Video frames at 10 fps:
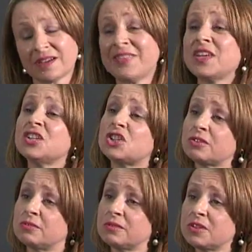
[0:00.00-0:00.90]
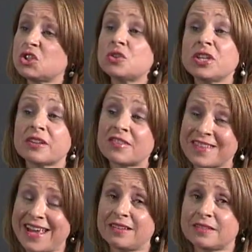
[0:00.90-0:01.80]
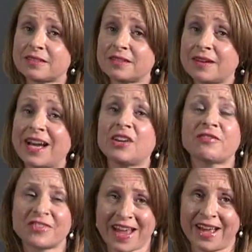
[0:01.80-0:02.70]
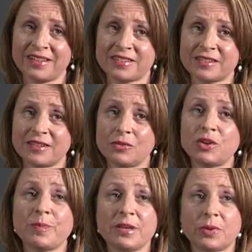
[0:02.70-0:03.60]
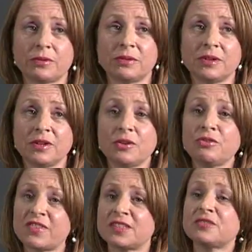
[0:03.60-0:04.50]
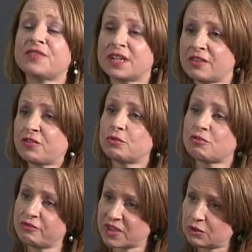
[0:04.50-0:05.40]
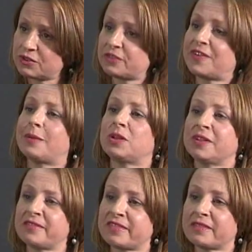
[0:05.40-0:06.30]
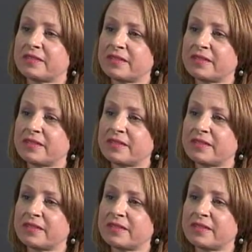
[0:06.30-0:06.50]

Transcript: And they do. To the extent I have sat with people who sit and forgive those who've killed their families,